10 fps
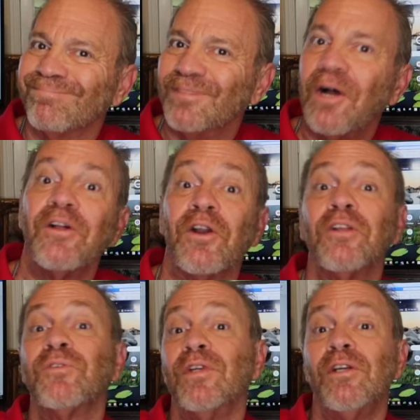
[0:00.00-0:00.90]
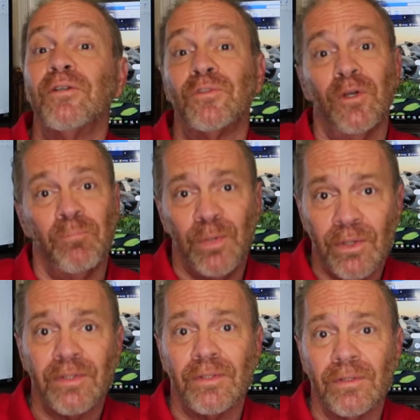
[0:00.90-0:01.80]
Well, an alter ego is what
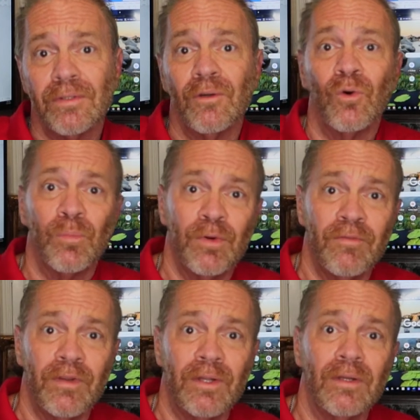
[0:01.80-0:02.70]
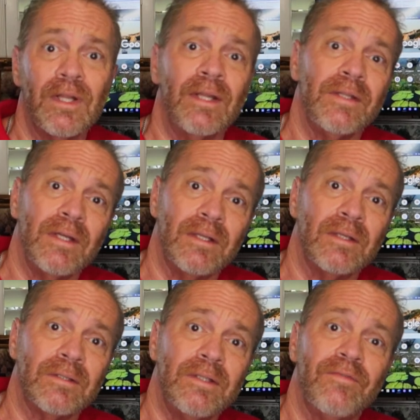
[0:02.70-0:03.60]
pierces the corporate veil and the
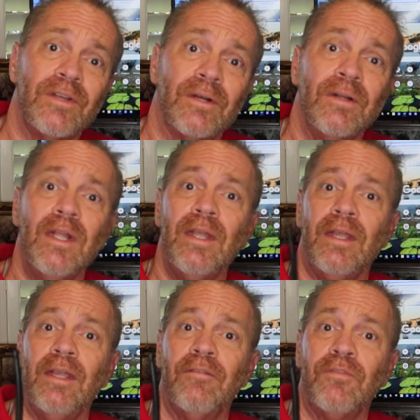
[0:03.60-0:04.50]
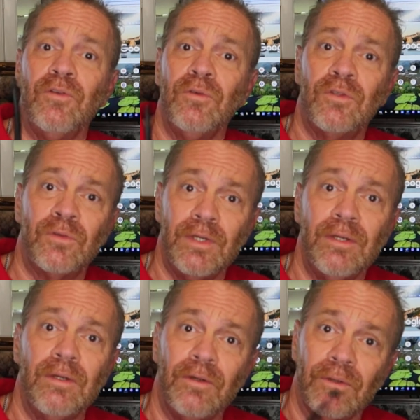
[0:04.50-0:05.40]
LLC veil if you
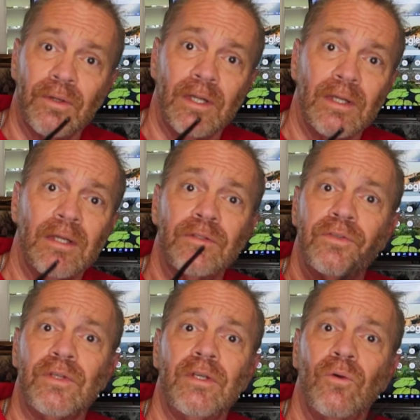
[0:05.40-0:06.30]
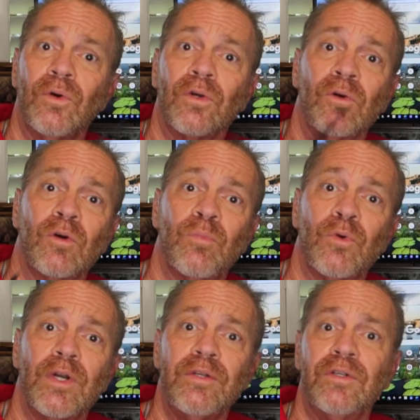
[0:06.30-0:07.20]
treat your LLC or your
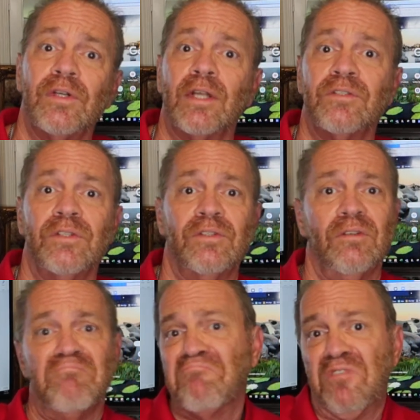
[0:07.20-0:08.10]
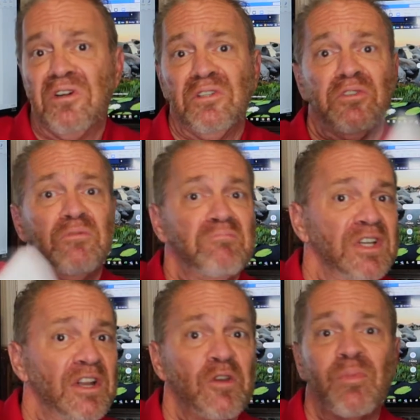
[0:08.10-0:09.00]
corporation as just
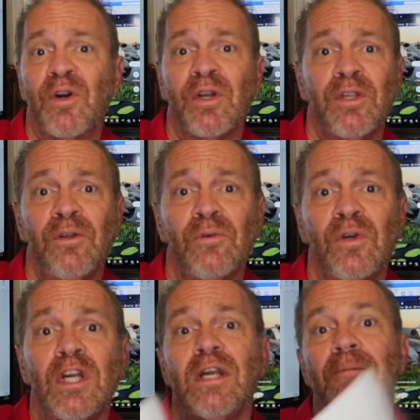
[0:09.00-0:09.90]
another part of you.